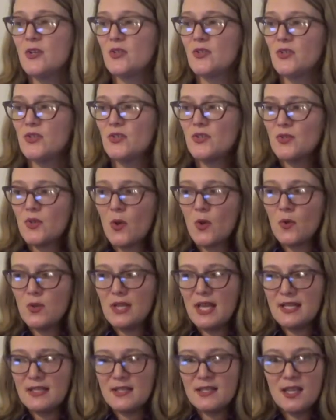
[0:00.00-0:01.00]
So
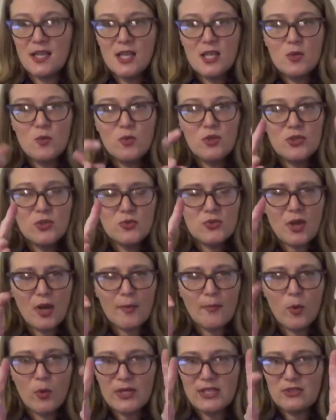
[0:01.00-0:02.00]
let's, we'll use
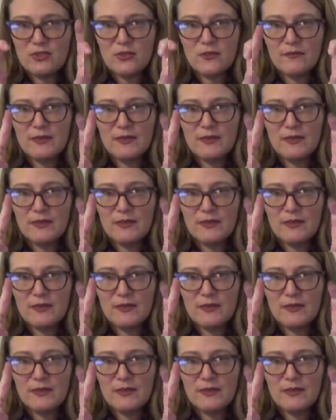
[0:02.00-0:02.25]
our pointer